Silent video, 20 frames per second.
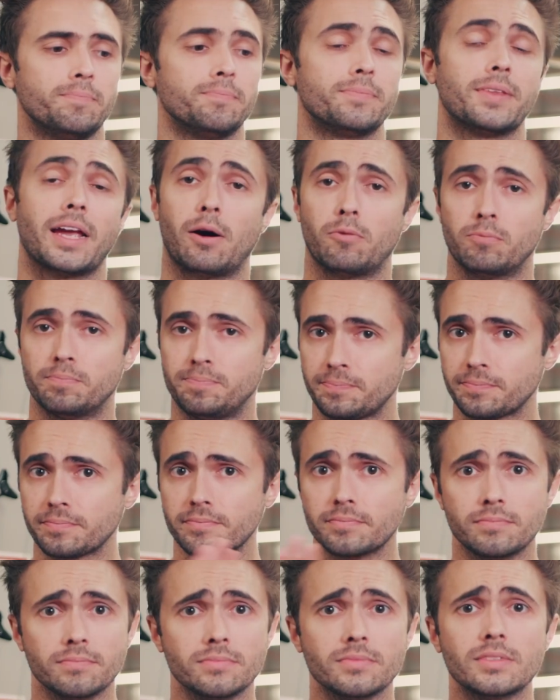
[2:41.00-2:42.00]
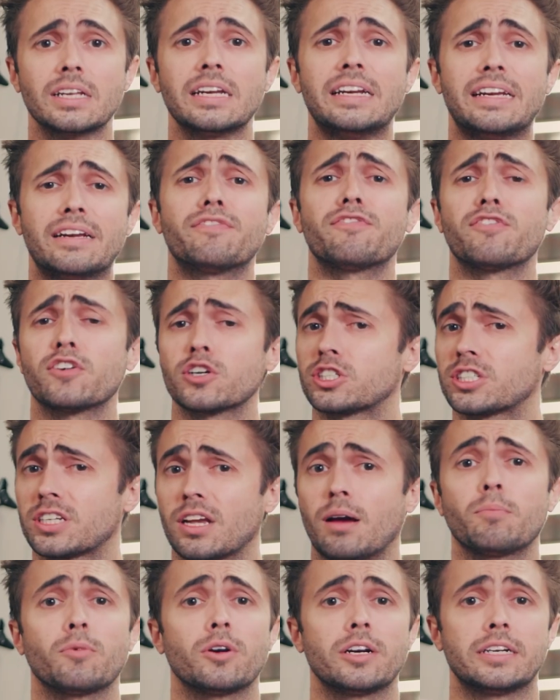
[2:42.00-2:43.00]
Now, if for
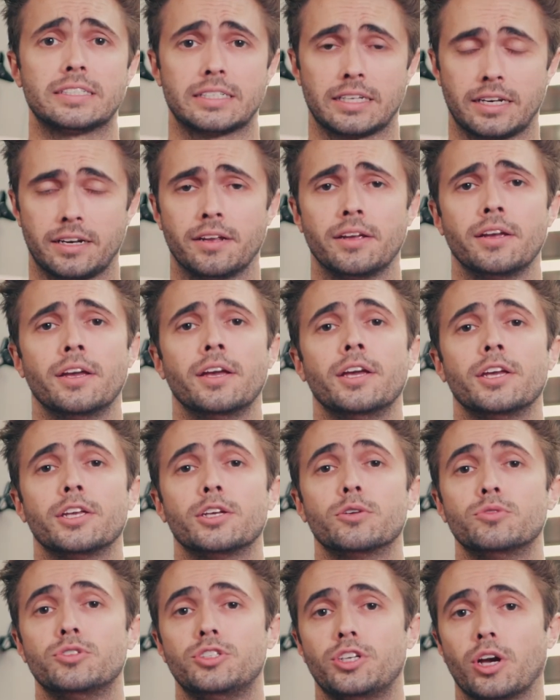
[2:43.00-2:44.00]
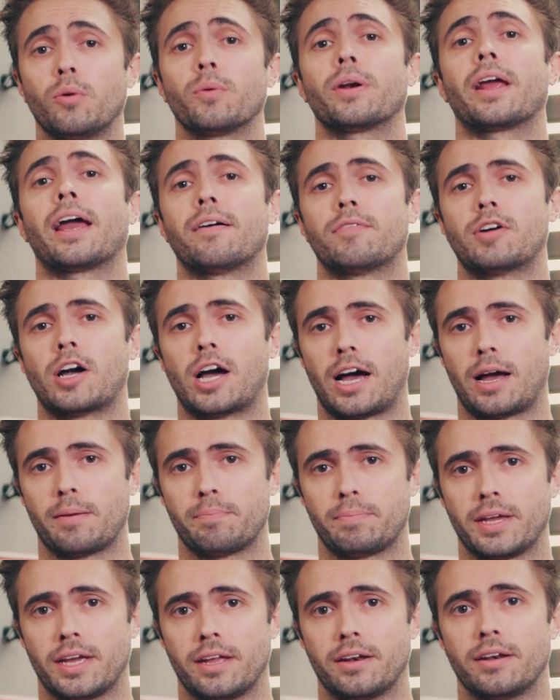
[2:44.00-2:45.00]
some reason you don't have a hot
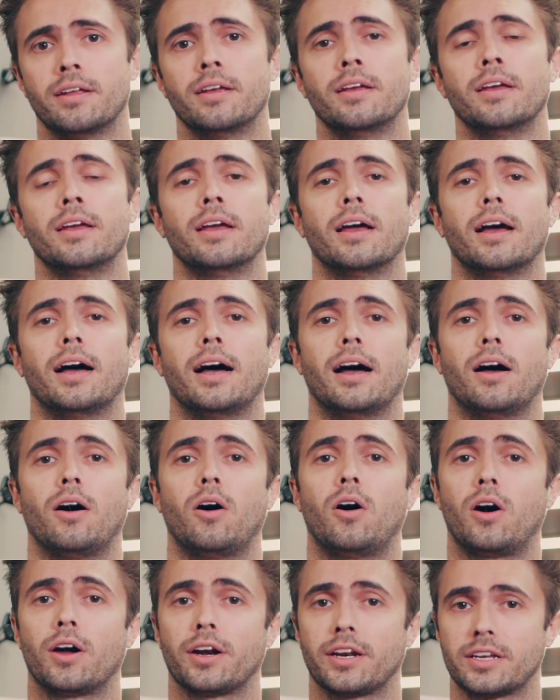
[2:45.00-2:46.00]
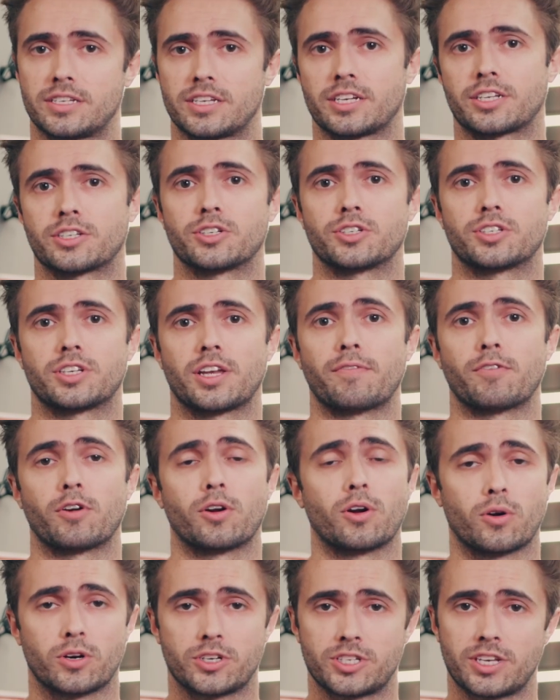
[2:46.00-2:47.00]
pin on a 6 or
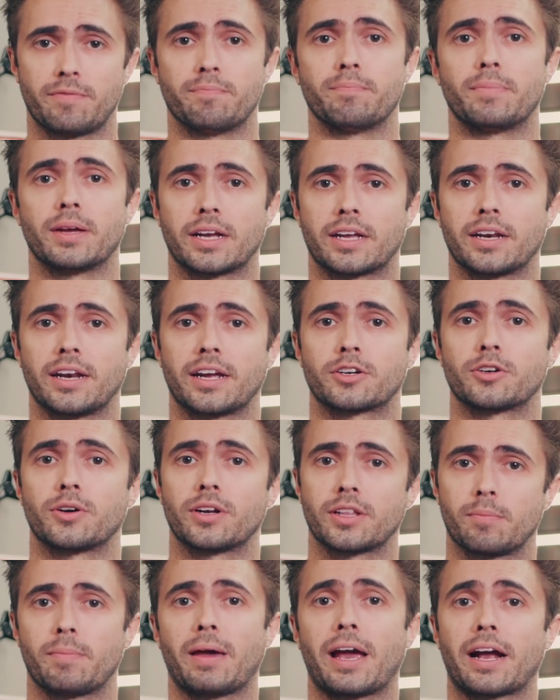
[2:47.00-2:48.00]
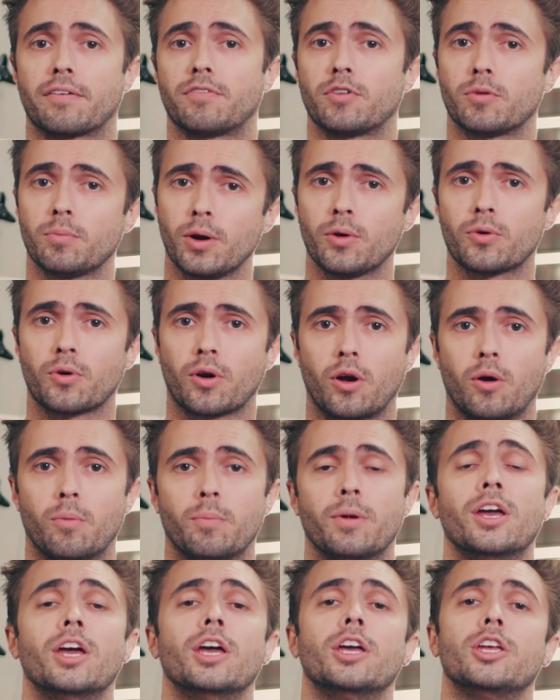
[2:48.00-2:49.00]
7-pin connector at the back of your
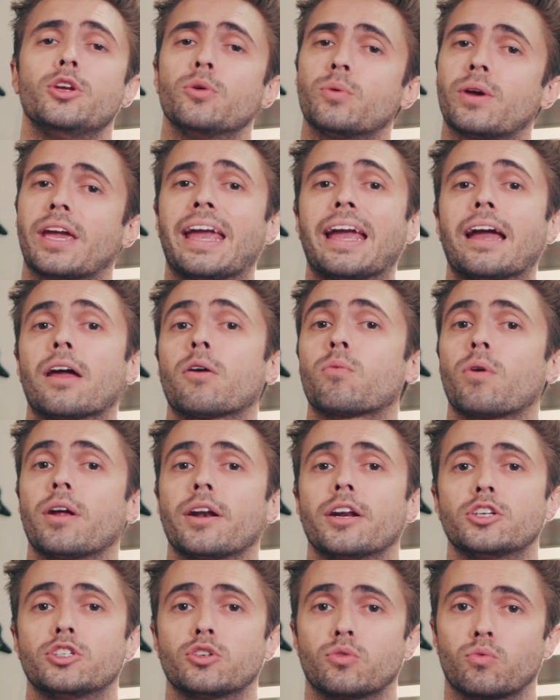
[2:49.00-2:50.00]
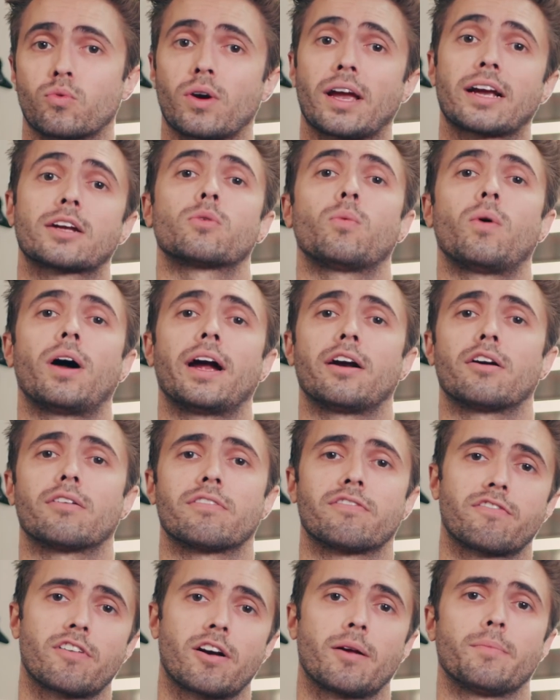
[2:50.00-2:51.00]
motorhome, you can run a direct wire
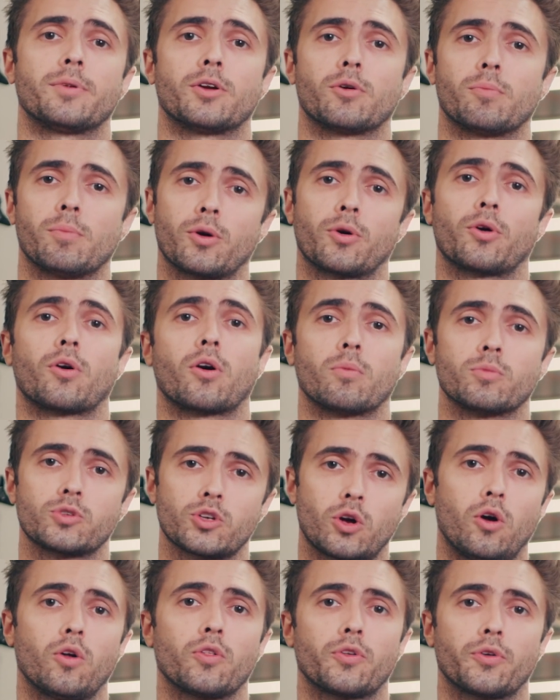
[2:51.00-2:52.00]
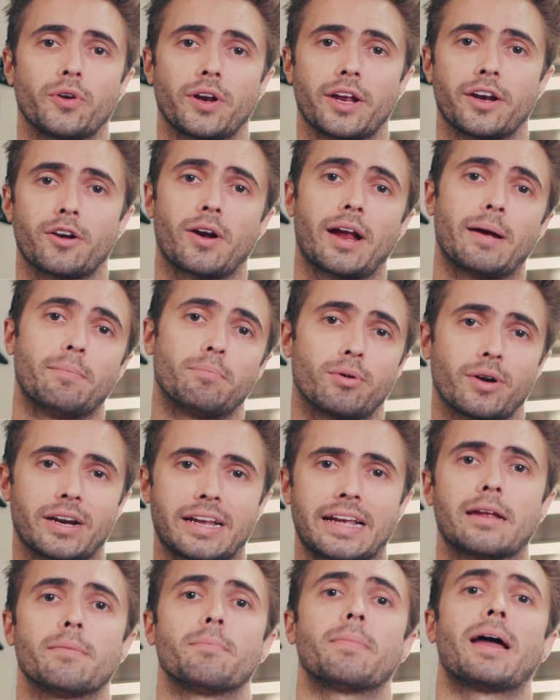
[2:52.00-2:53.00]
from your motorhome's alternator and
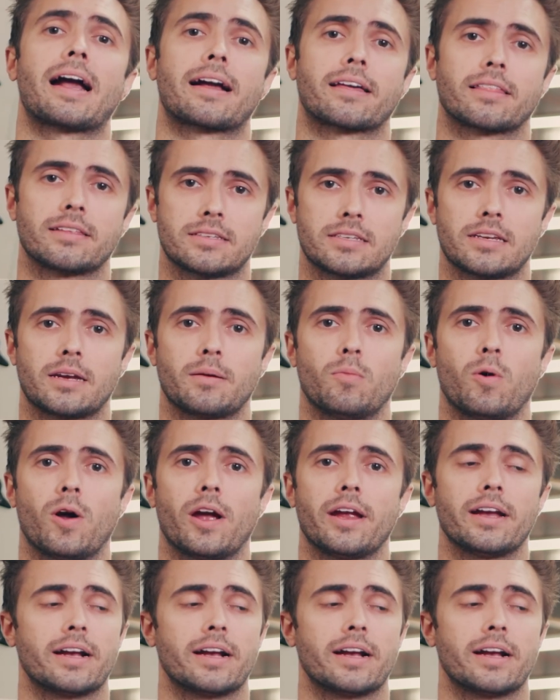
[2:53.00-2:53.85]
bring it back the same way.